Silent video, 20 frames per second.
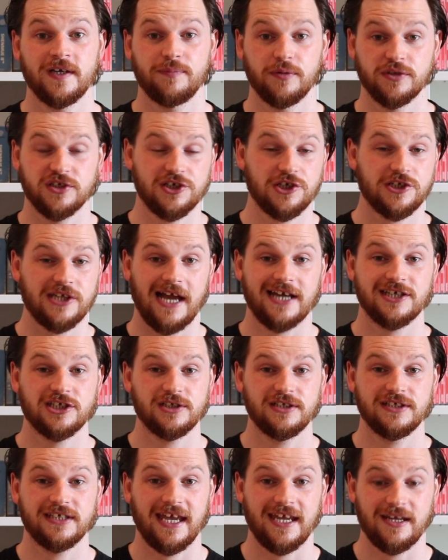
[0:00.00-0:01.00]
but just
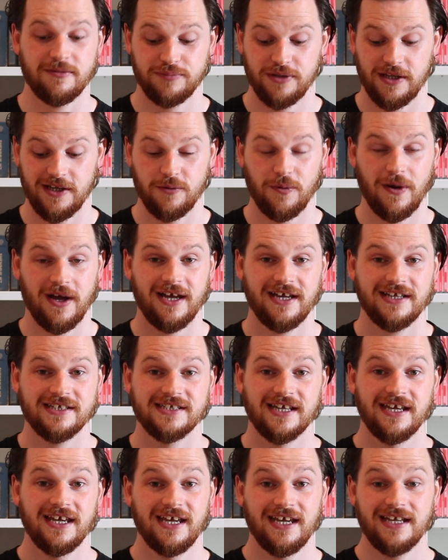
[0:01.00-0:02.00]
actually gameplay
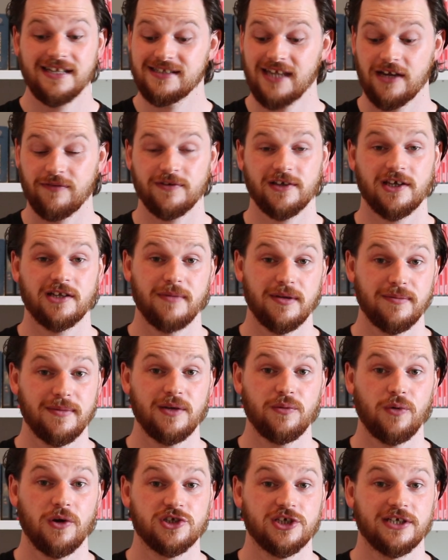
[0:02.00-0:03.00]
wise, it's definitely going to be me
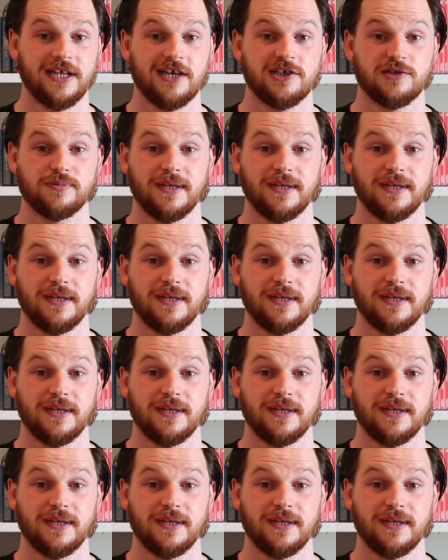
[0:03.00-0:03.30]
watching Ash